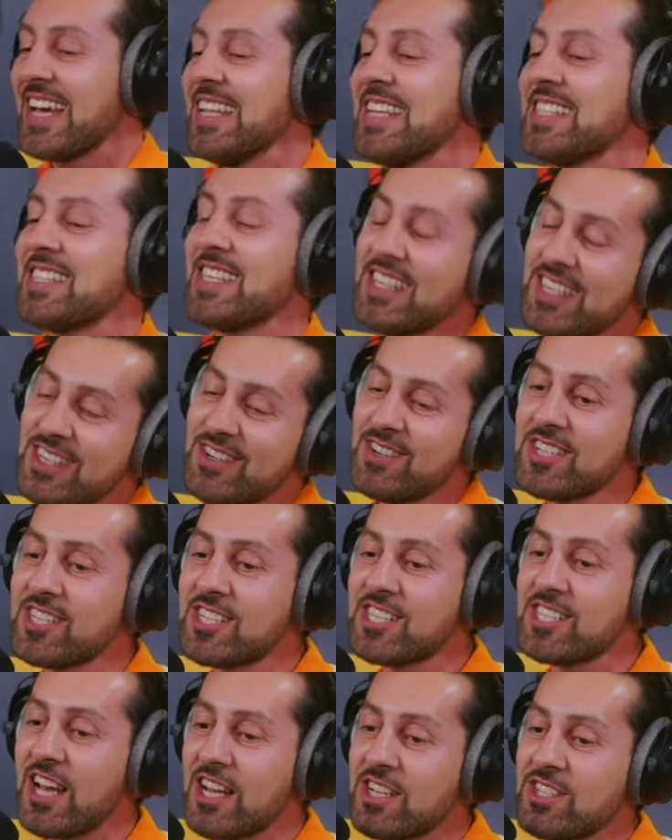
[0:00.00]
Listen, you're
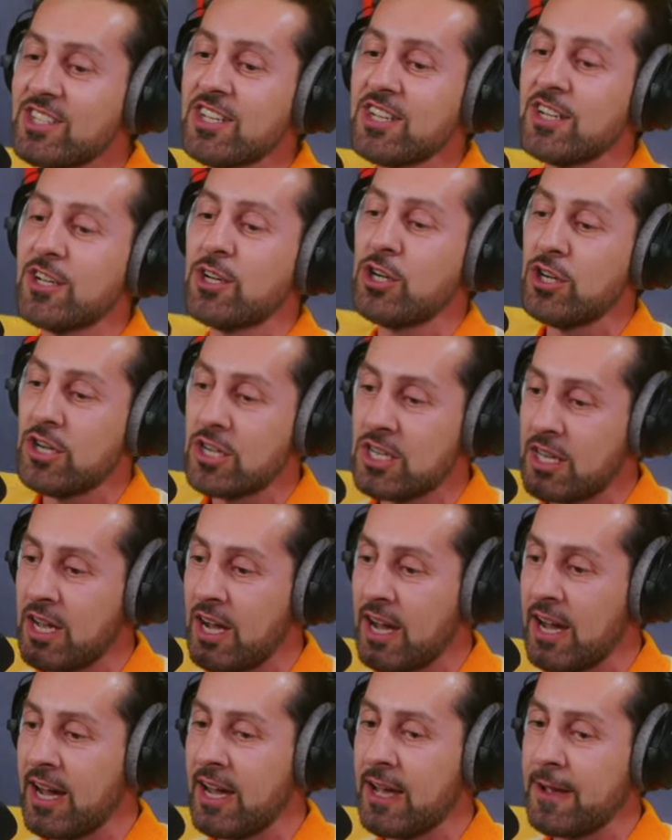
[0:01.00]
such a good
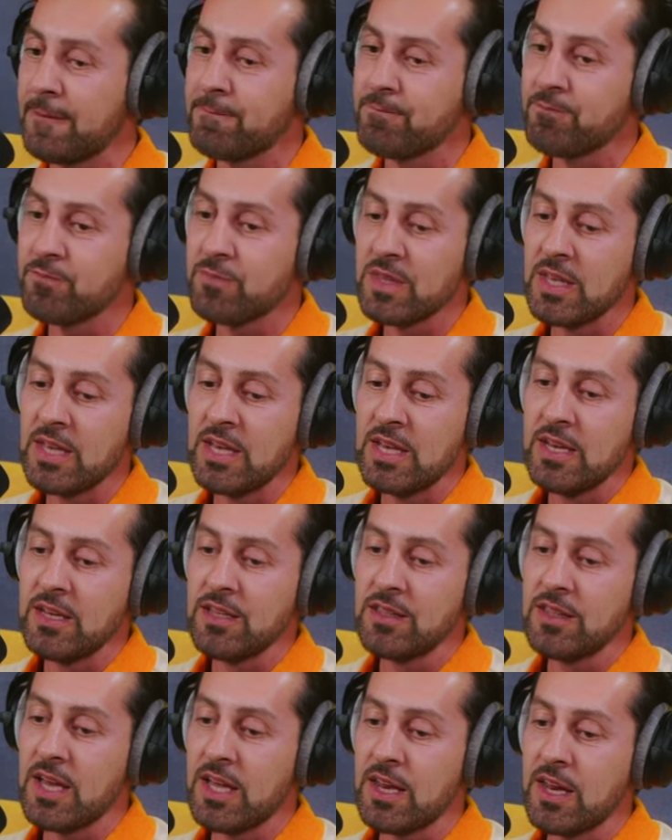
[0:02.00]
guy
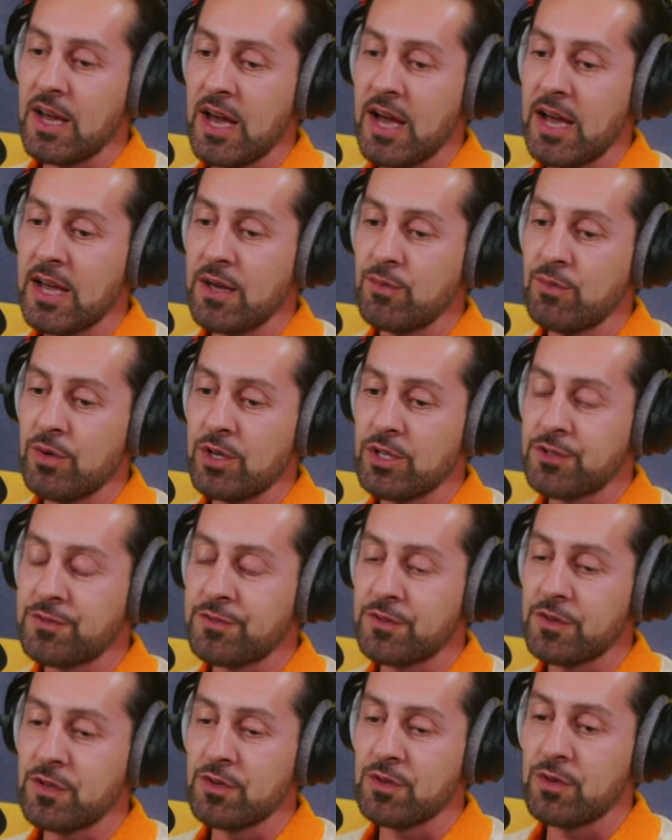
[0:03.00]
that I wish
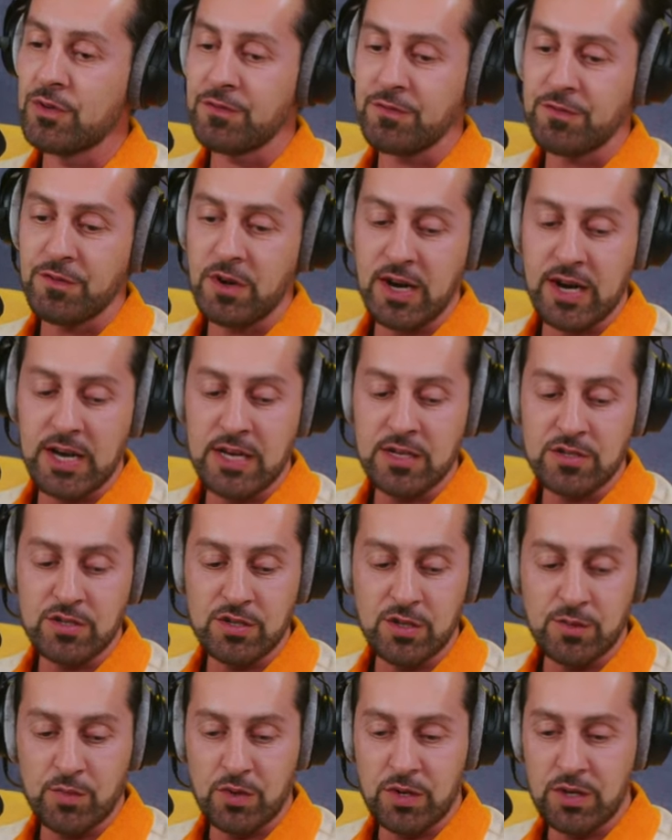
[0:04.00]
for you to find
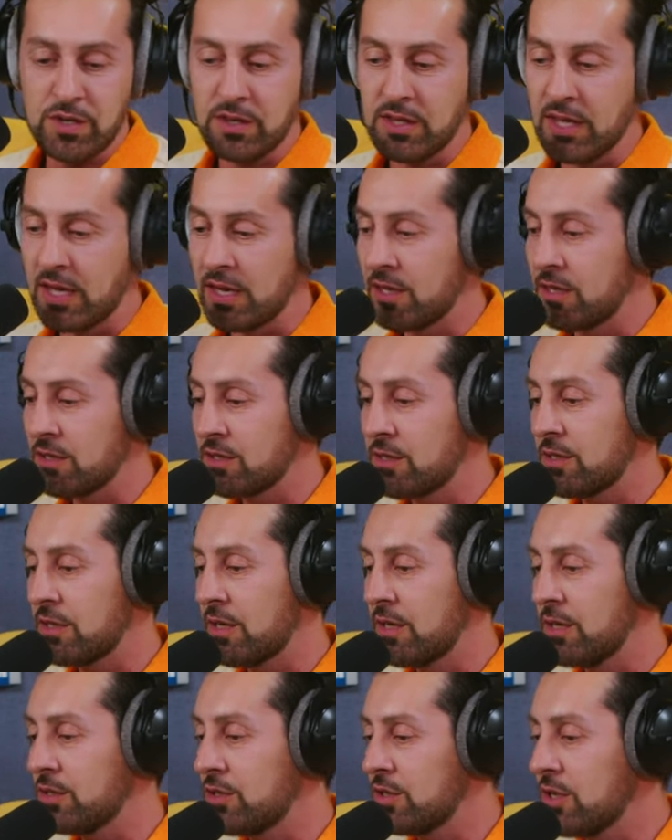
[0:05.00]
someone that is
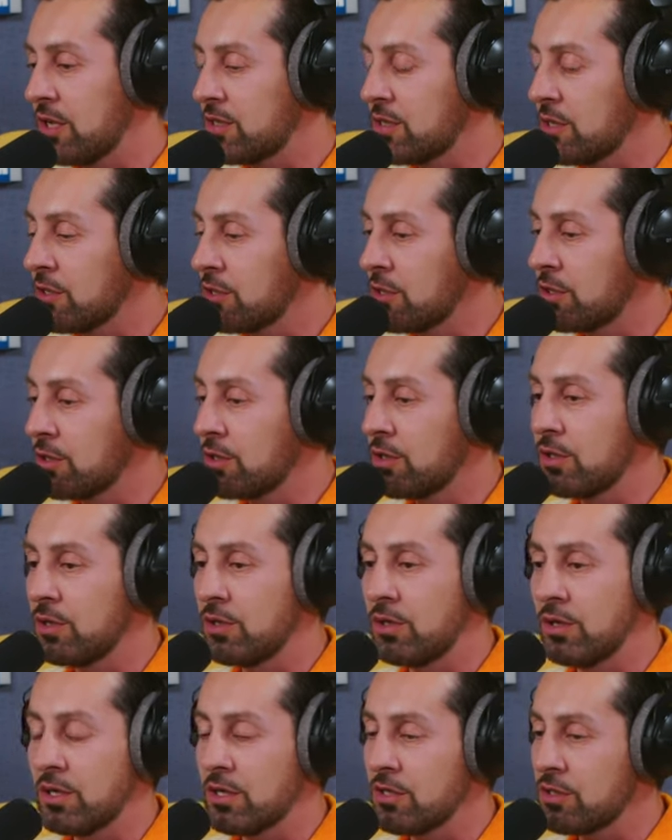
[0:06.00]
just as
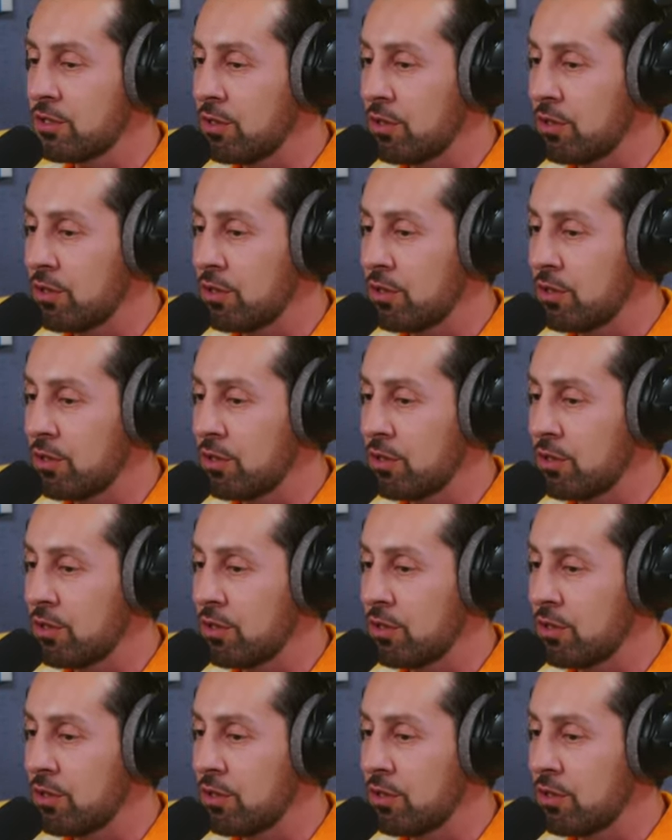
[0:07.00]
good as